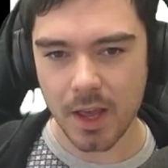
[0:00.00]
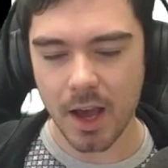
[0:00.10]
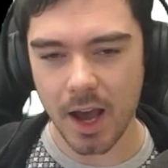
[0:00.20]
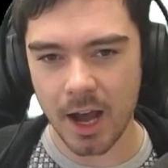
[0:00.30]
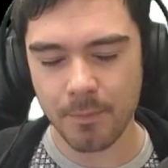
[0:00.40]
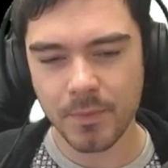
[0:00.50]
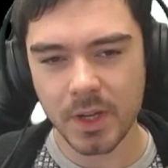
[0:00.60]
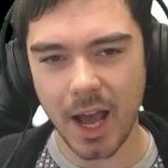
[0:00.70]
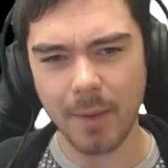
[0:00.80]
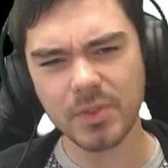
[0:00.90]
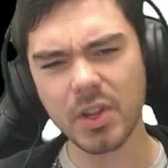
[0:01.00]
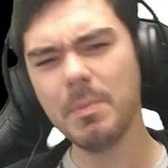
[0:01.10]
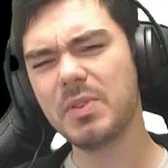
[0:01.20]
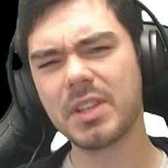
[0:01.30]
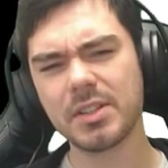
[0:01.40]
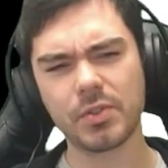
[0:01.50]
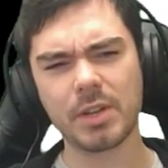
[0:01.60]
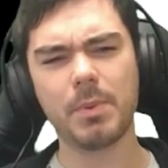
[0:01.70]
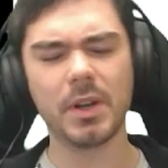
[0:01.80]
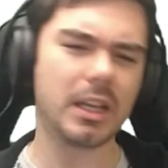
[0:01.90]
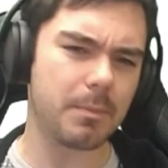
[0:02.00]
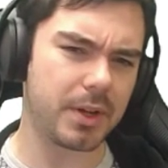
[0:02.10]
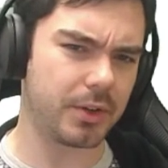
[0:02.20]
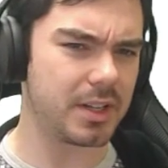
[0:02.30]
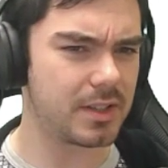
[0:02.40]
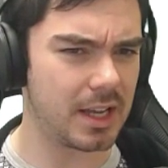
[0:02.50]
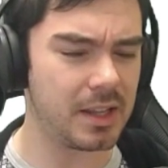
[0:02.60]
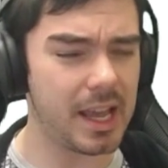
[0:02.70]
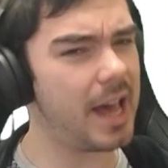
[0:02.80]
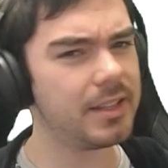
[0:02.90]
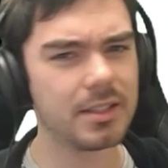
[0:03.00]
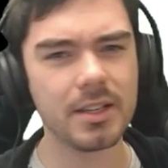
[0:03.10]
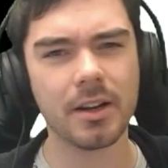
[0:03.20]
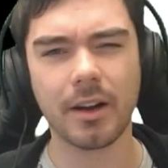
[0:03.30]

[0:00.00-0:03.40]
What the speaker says: I was almost considering putting Imperius in the S tier.